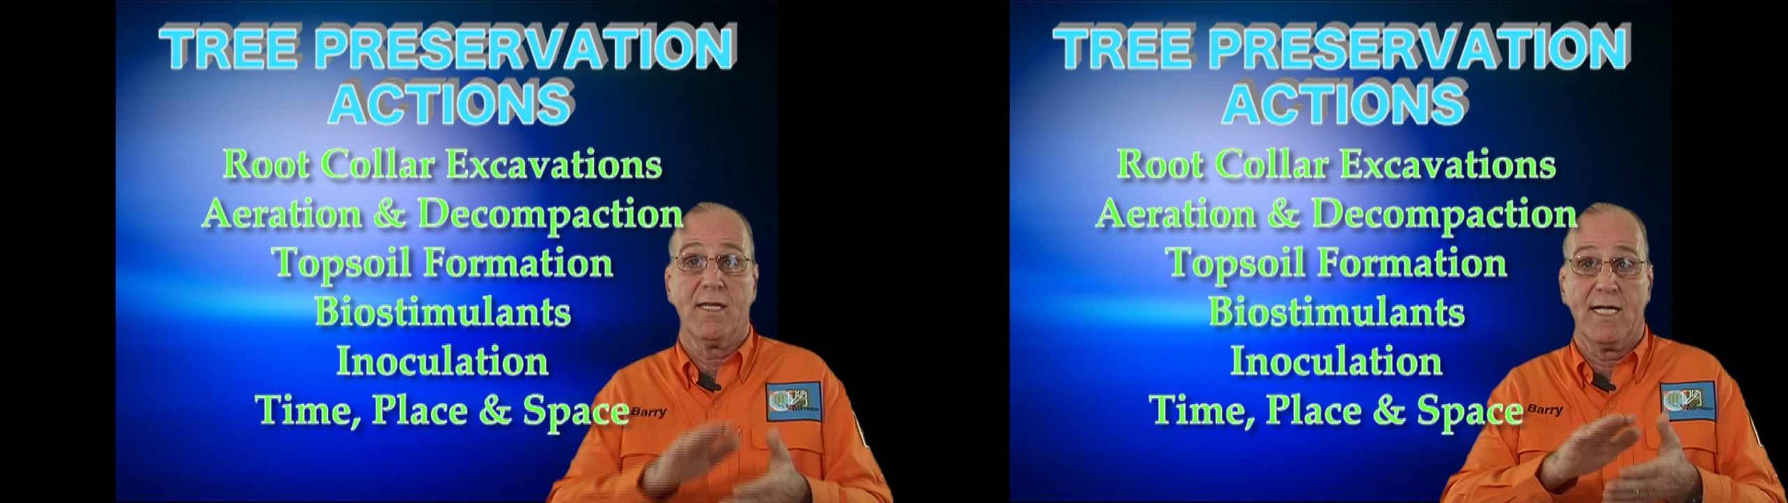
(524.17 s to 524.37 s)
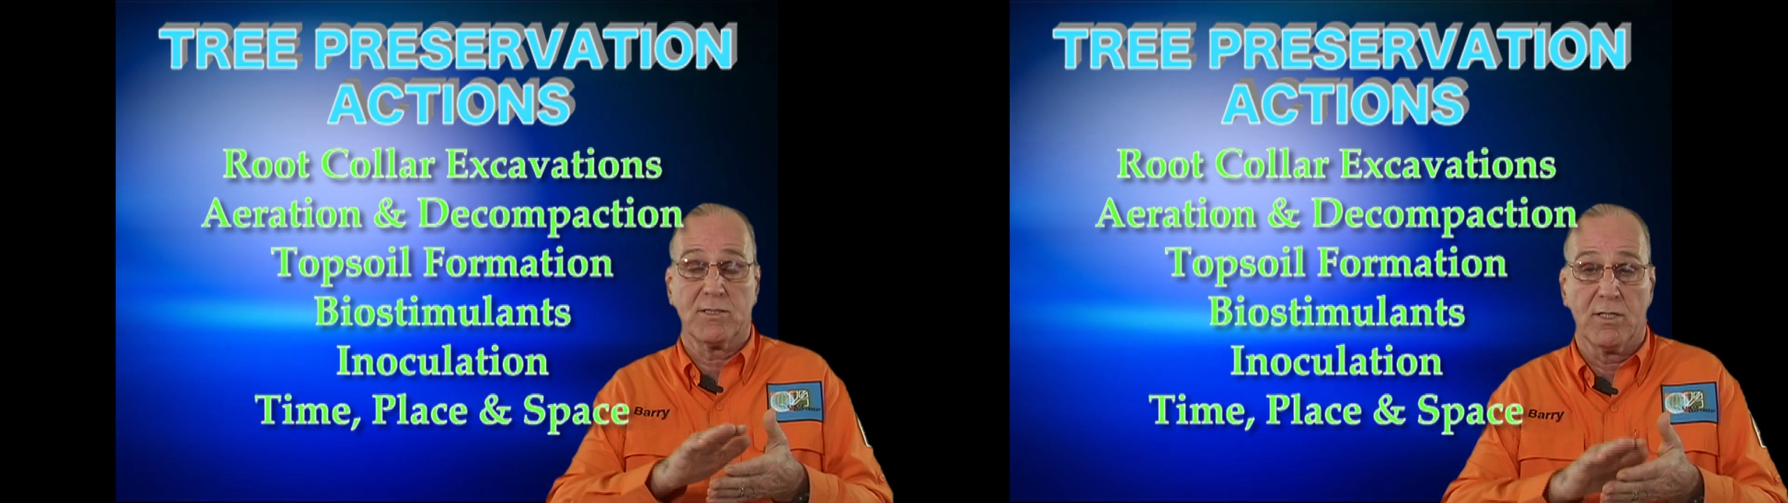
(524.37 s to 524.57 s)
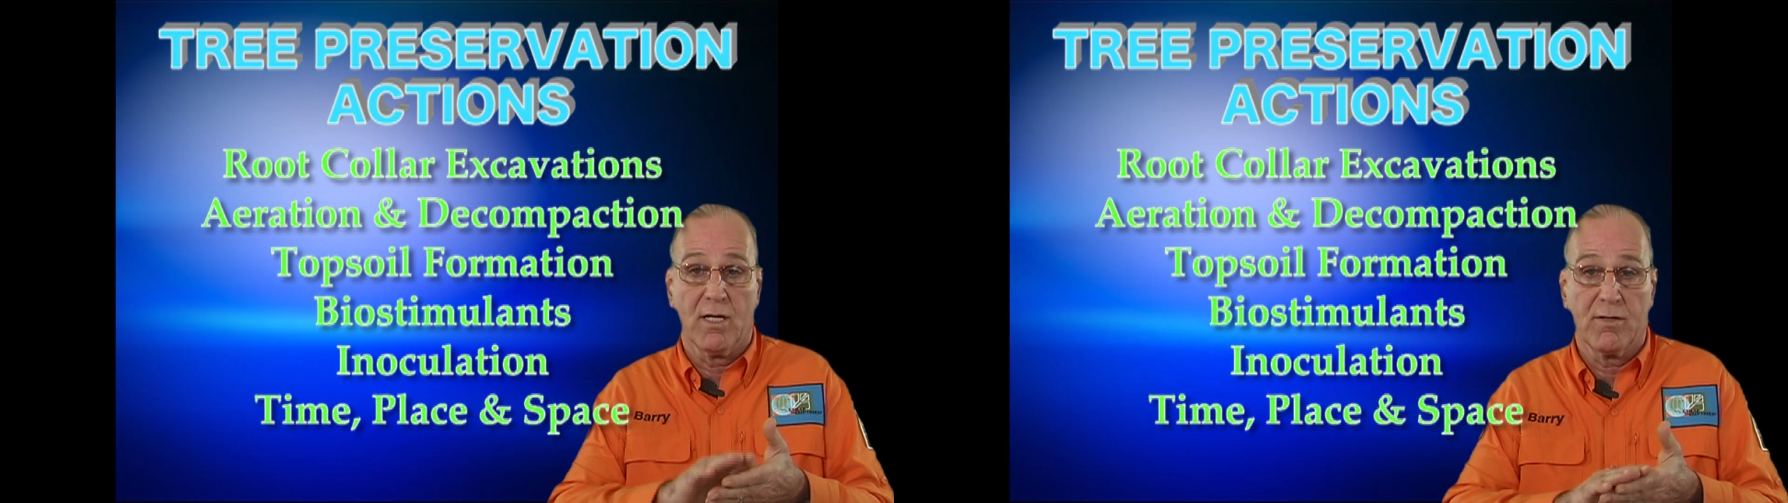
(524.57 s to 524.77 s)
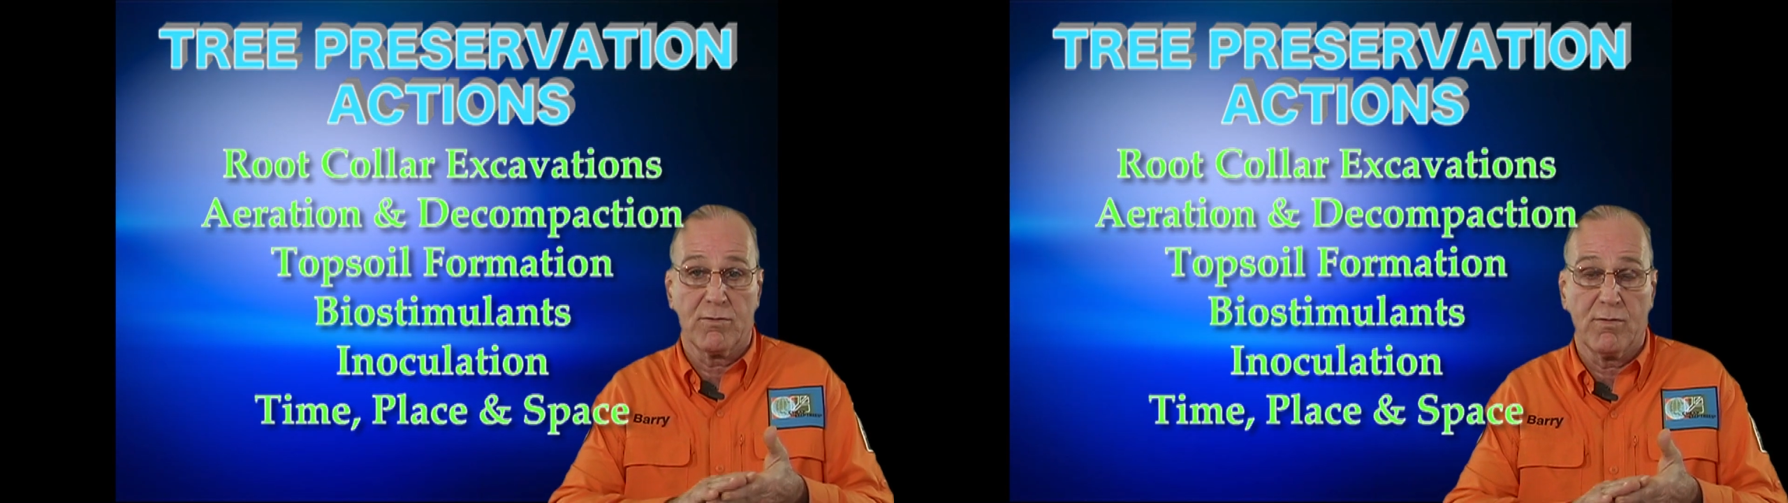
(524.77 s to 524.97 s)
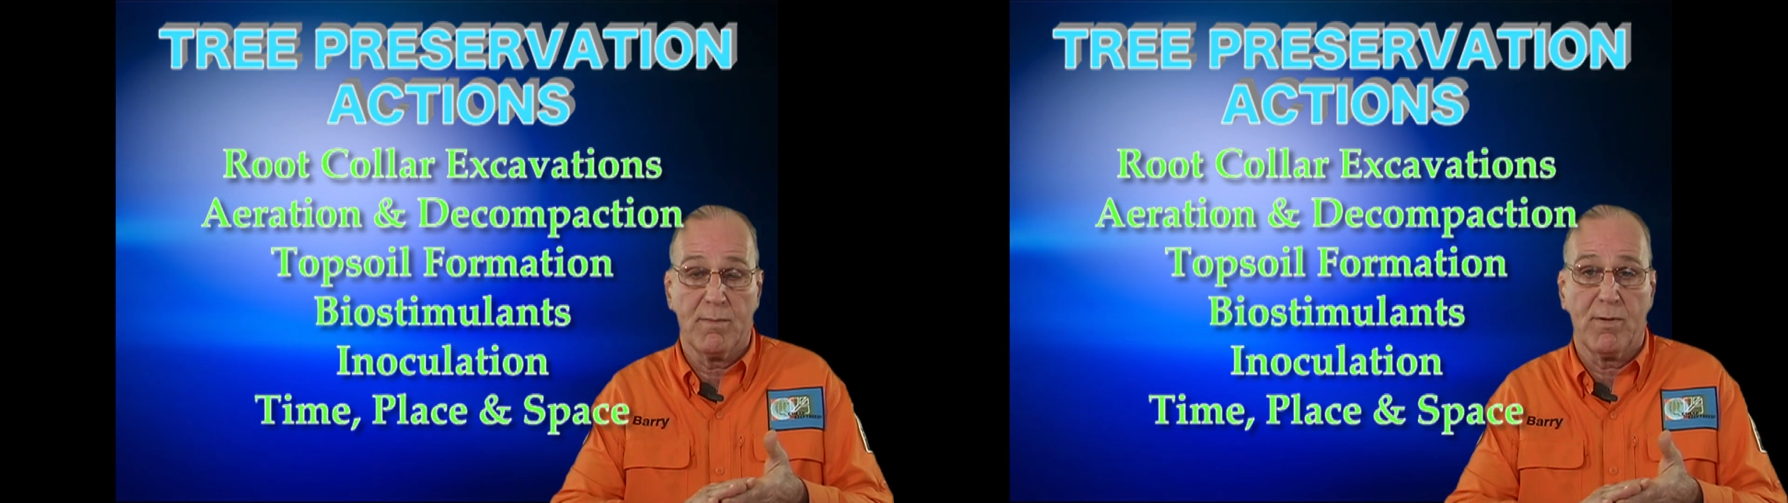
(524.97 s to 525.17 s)
That's another
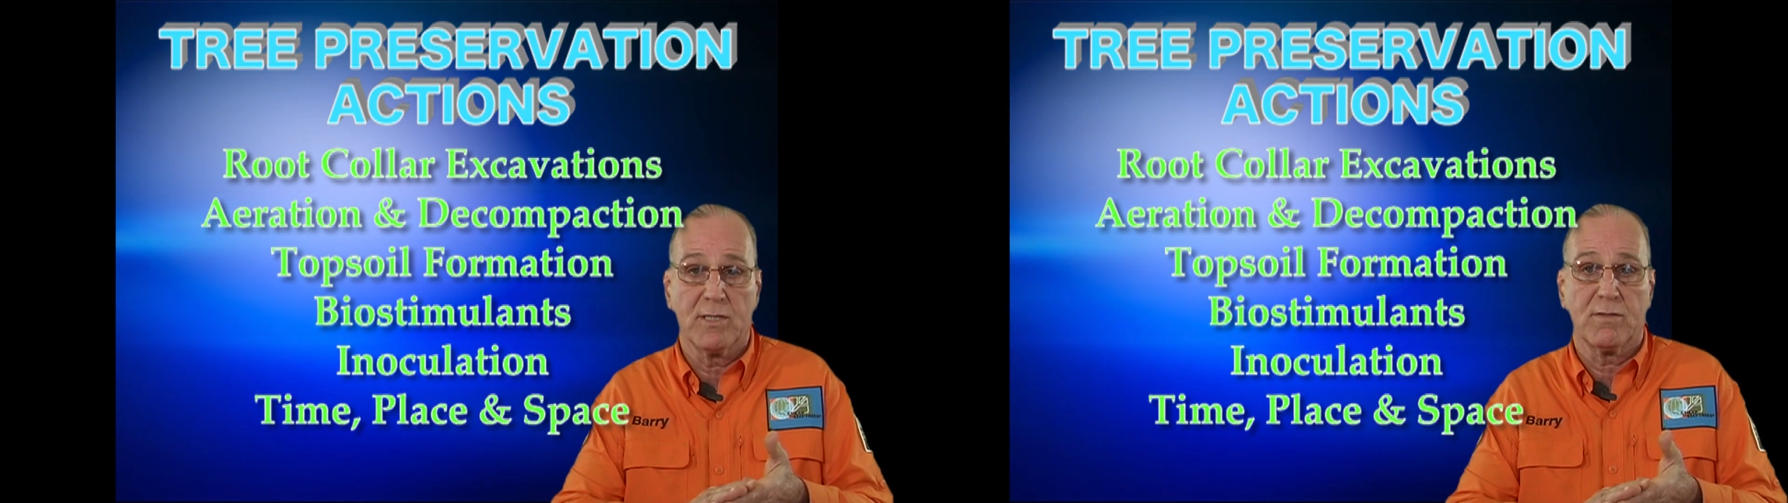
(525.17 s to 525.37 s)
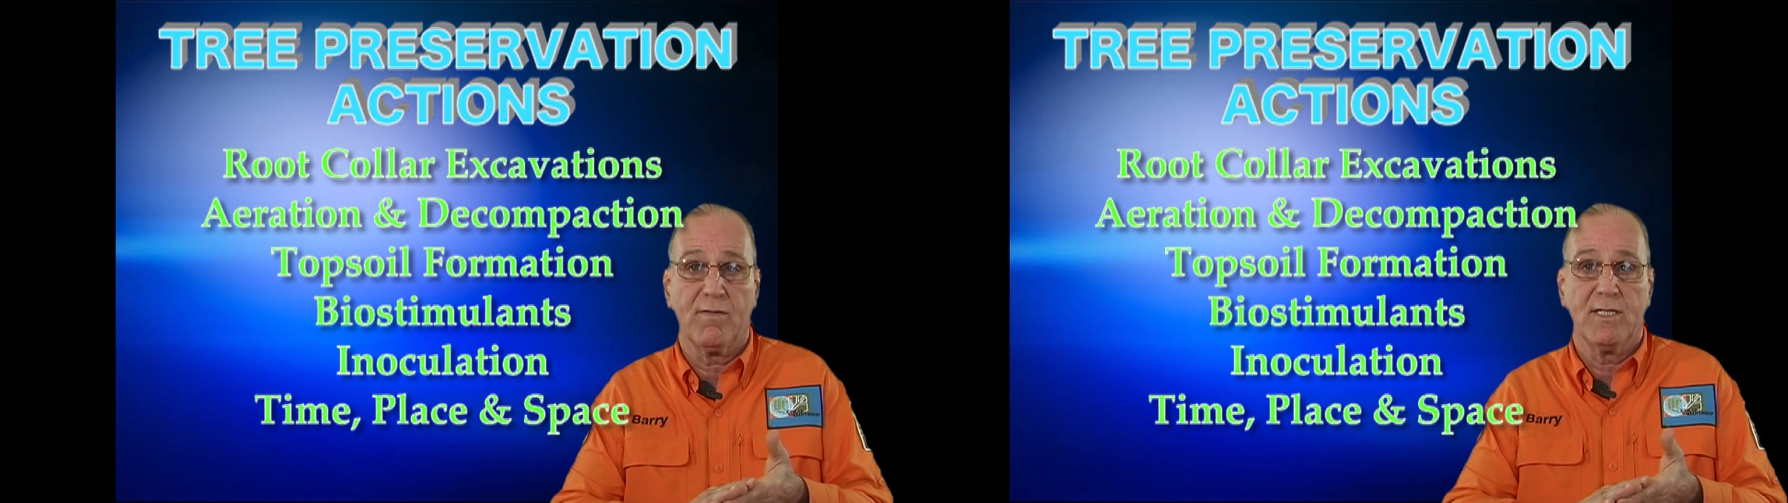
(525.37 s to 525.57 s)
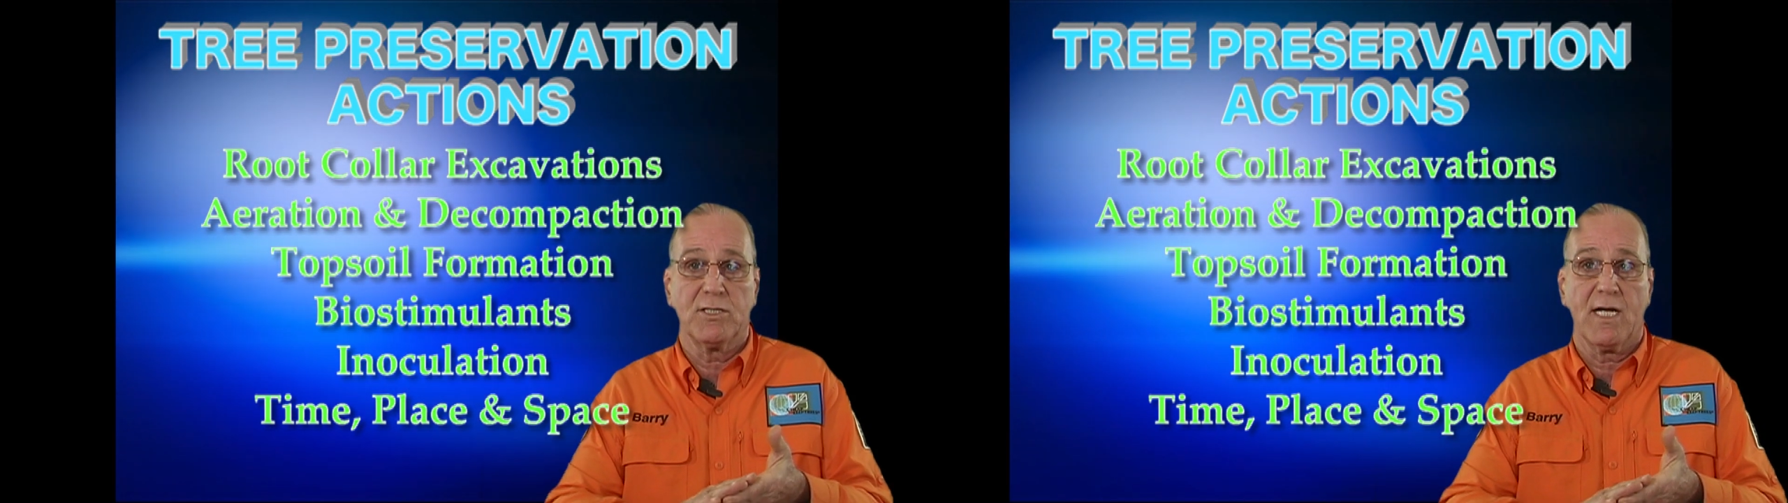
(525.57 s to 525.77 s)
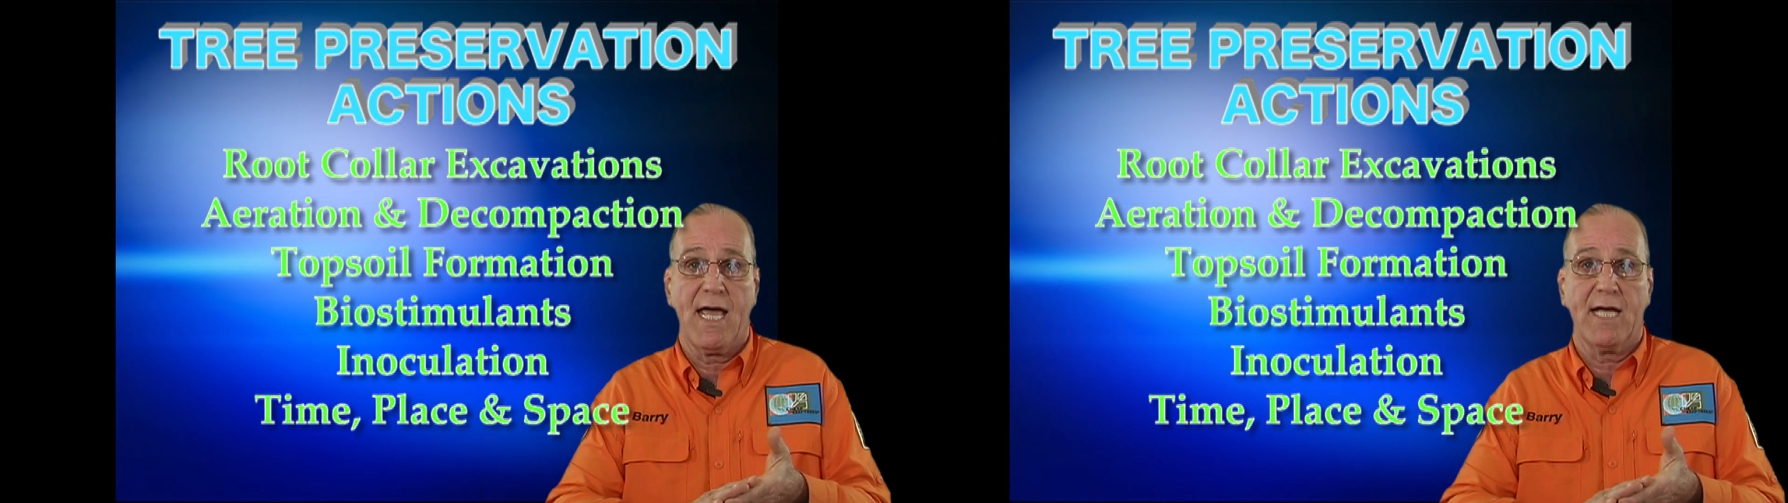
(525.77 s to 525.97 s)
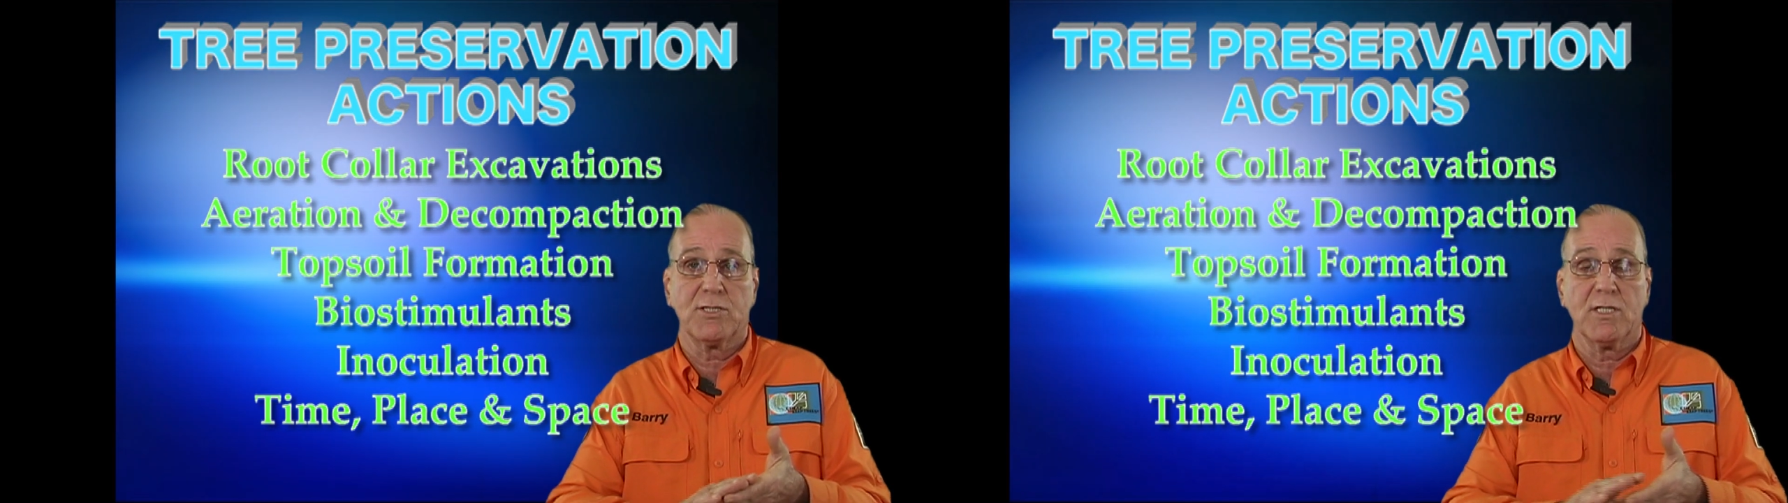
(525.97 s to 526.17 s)
tree preservation
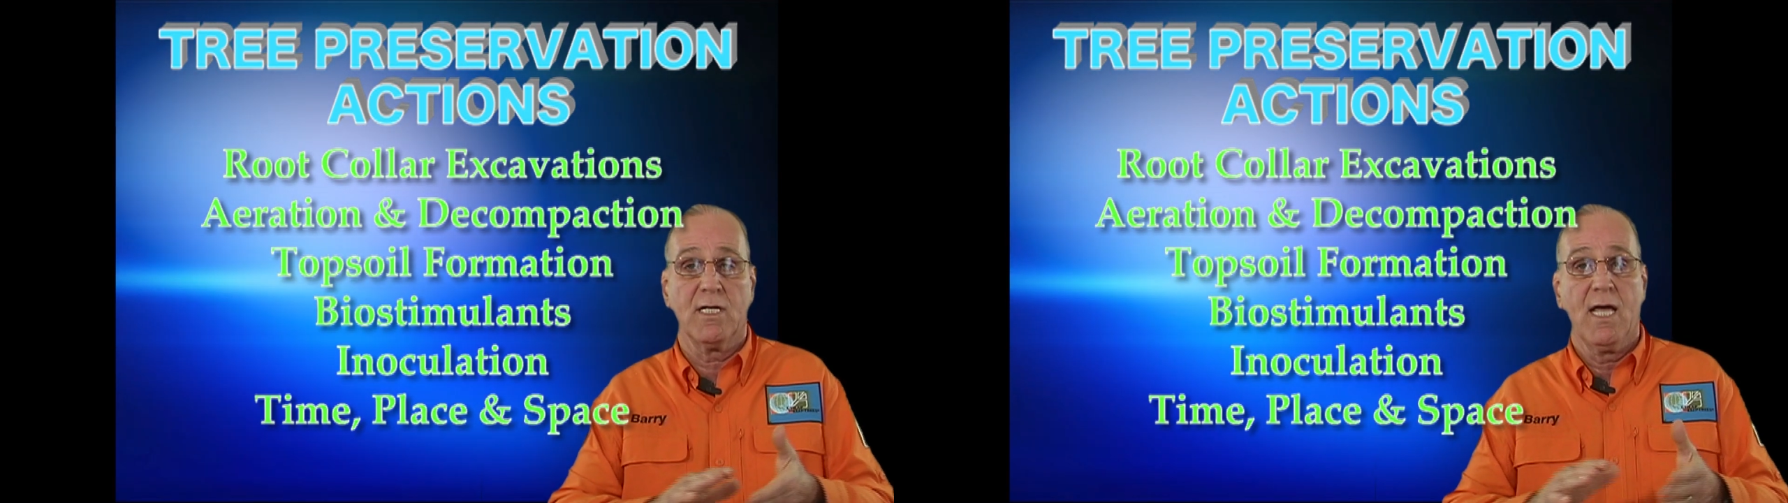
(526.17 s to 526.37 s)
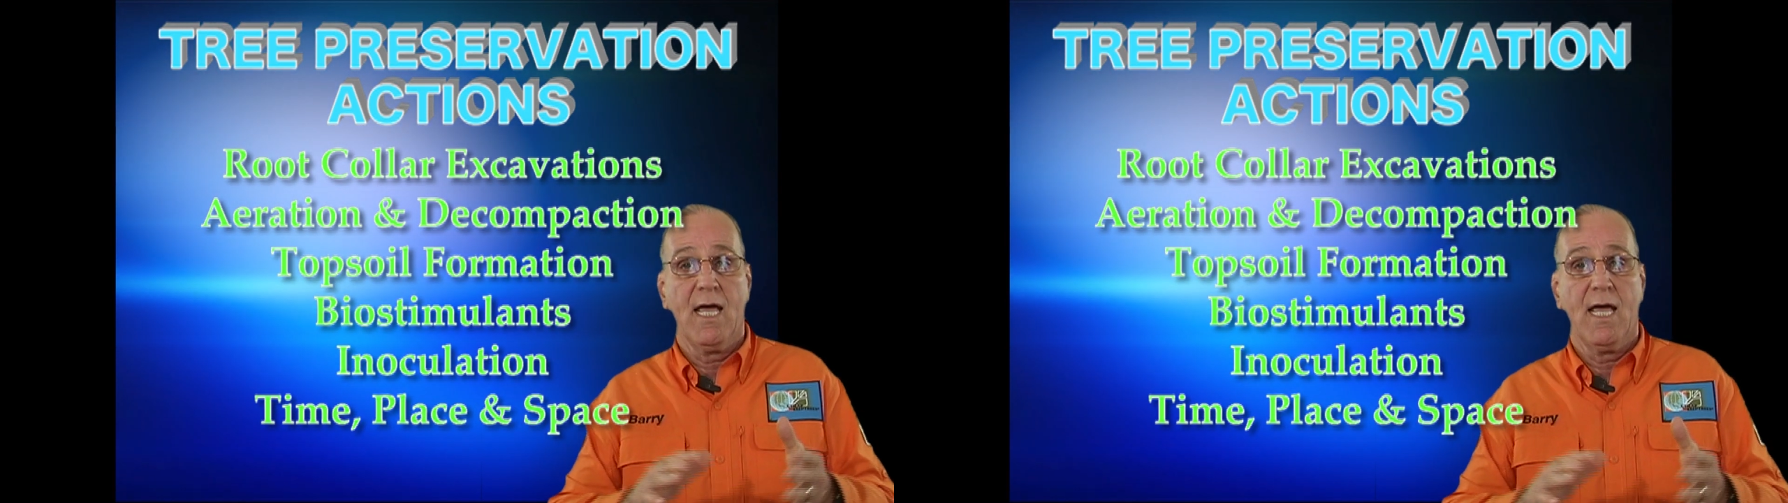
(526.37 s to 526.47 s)
action.